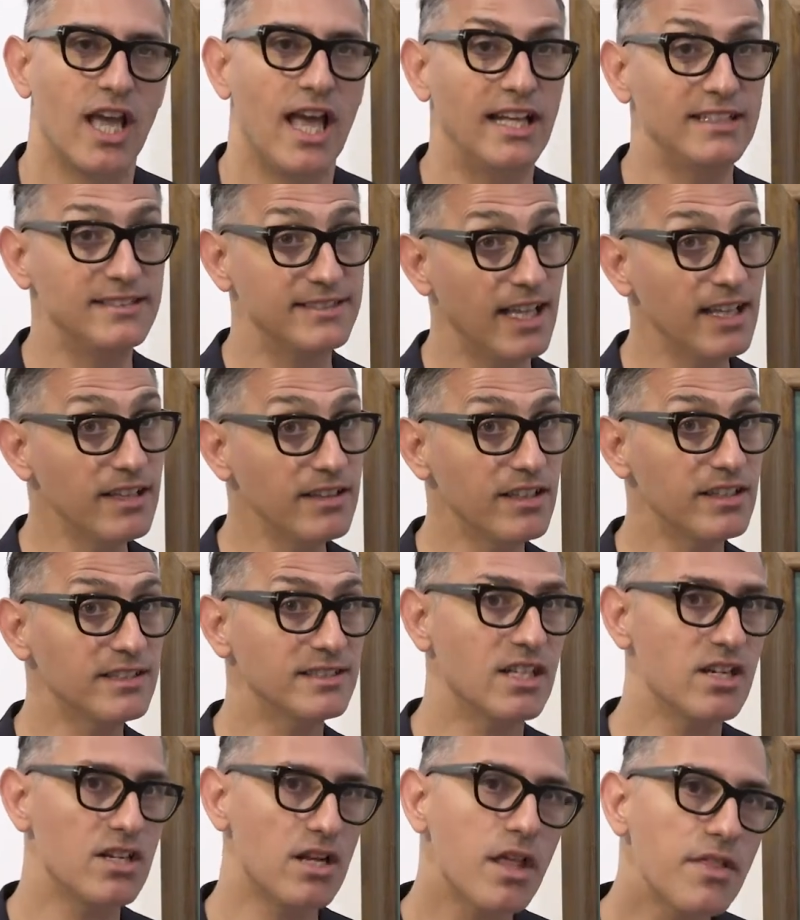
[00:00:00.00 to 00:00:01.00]
And then
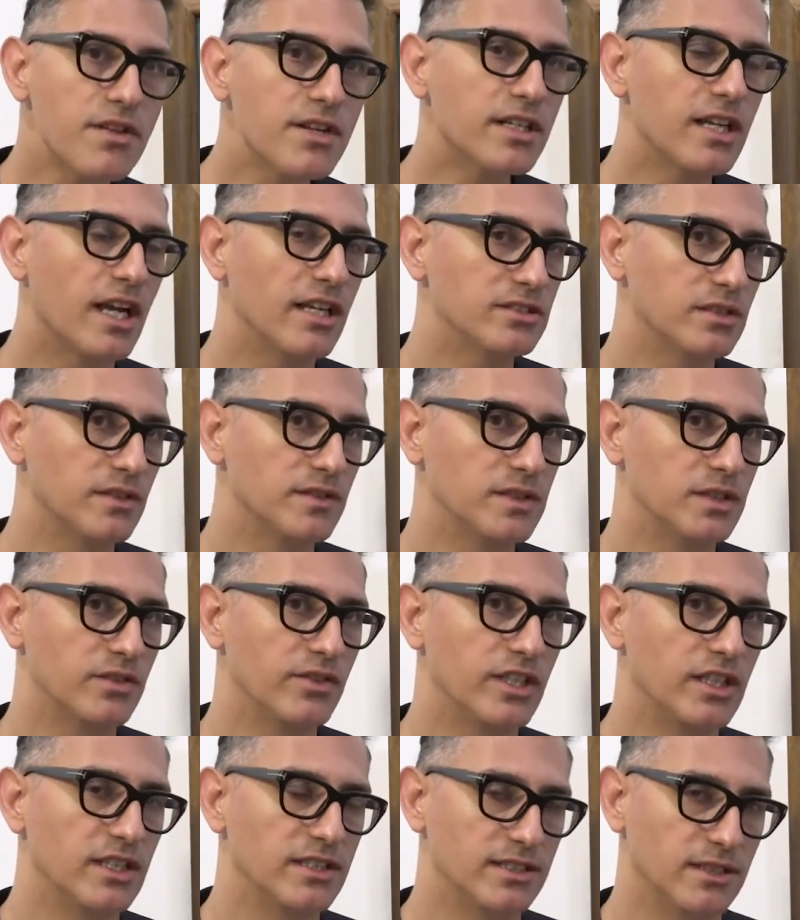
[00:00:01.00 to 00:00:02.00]
there's another kind of
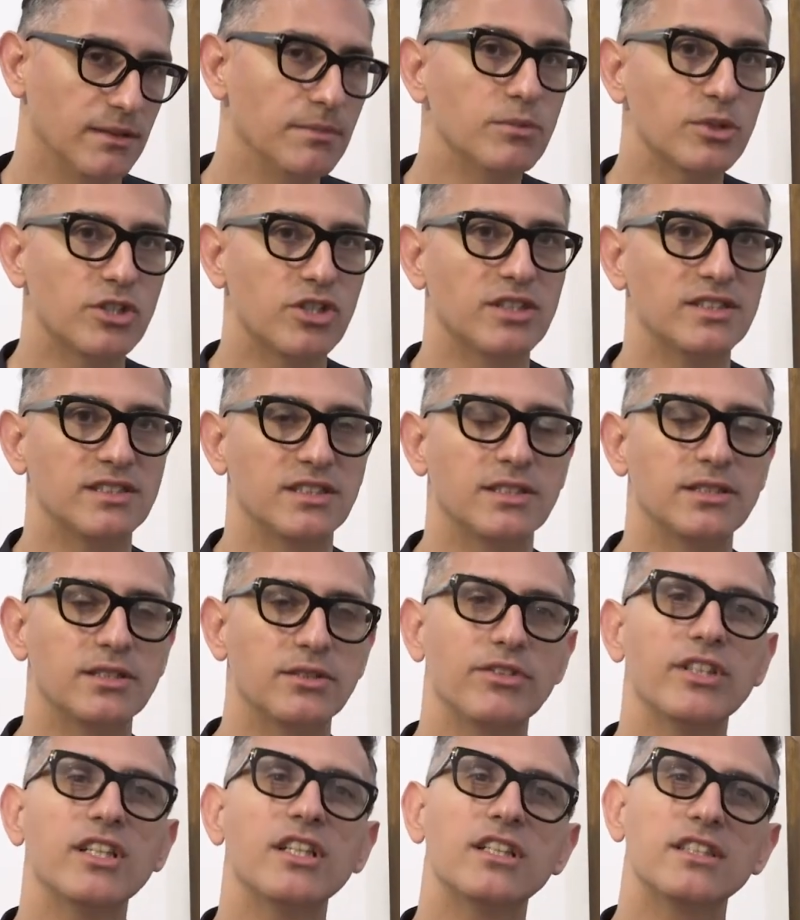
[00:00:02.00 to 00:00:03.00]
surrealism, which is the
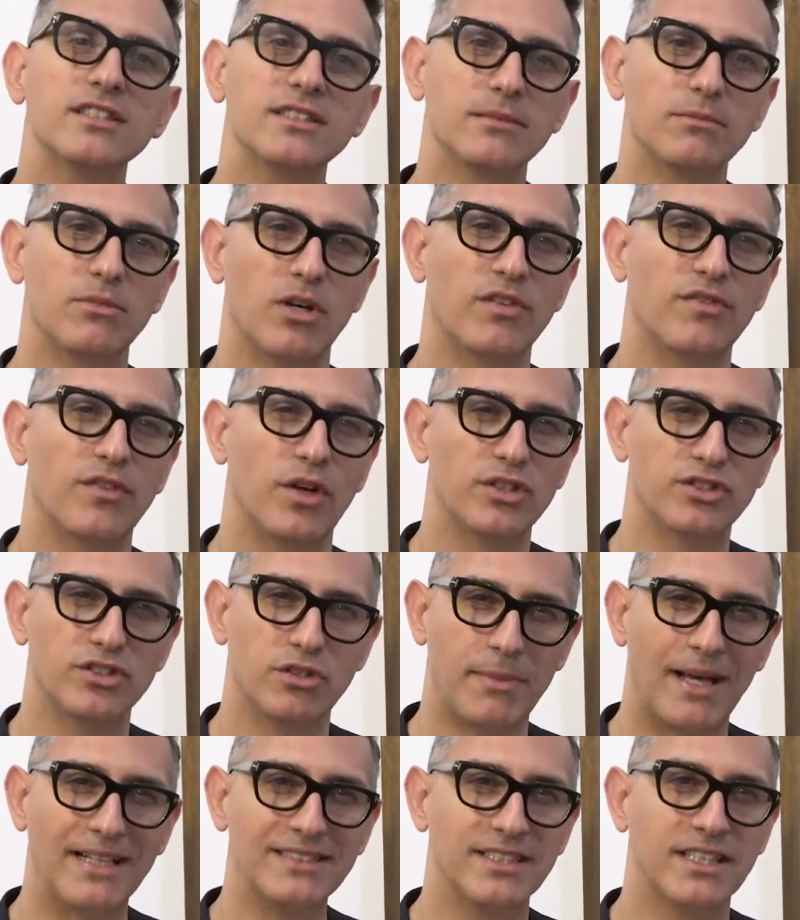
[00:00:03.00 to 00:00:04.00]
surrealism of
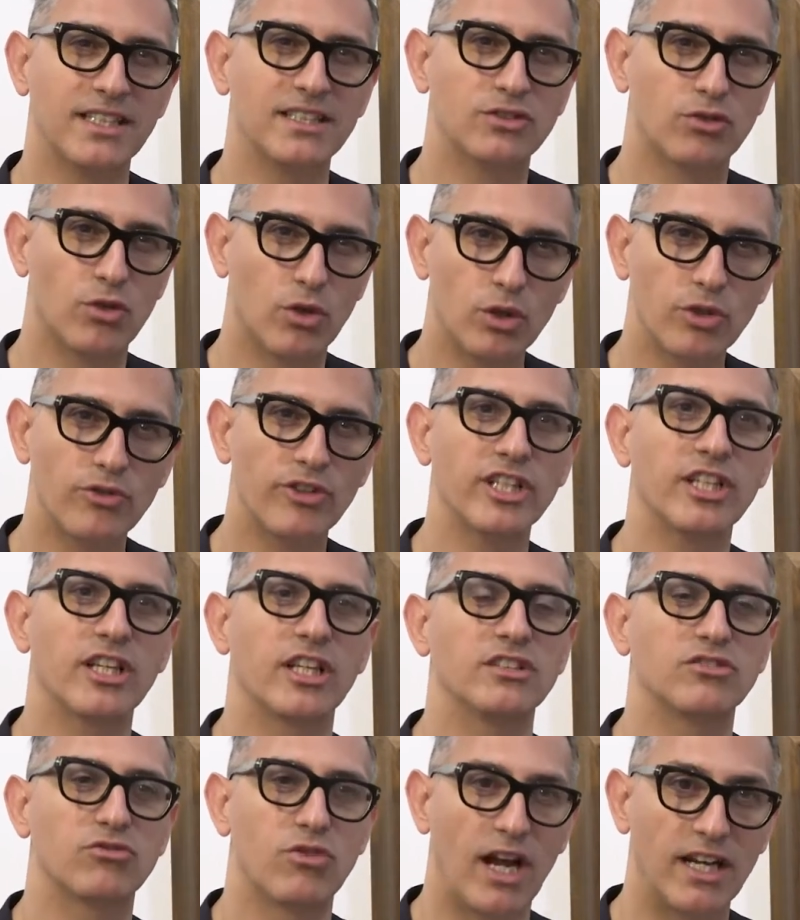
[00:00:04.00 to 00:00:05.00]
automatic drawing
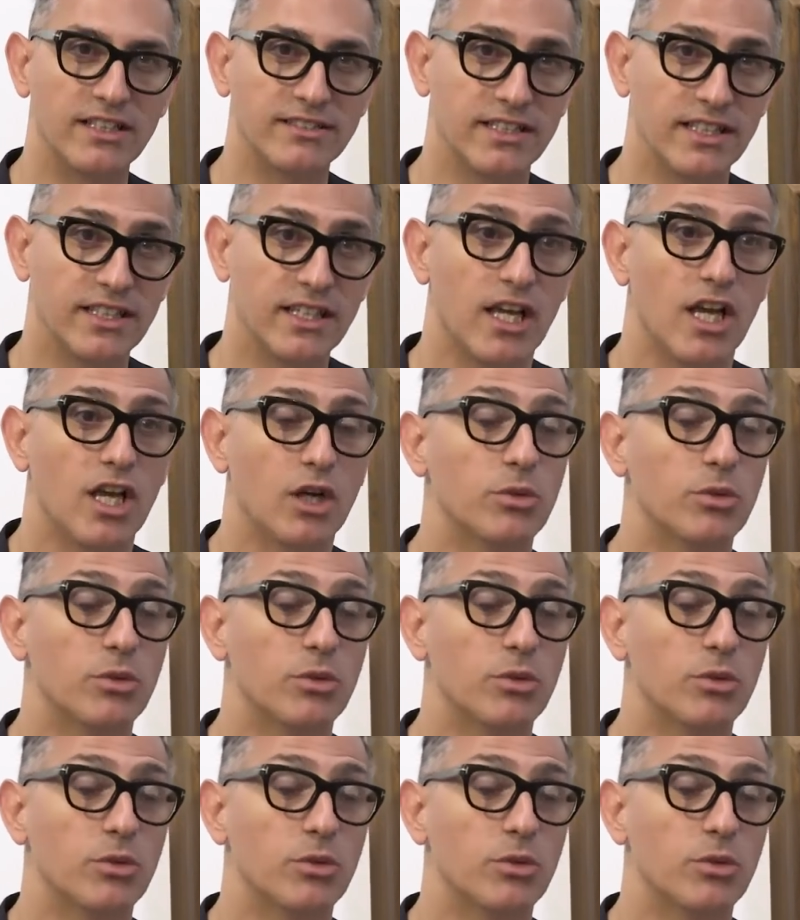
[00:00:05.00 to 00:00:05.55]
and writing,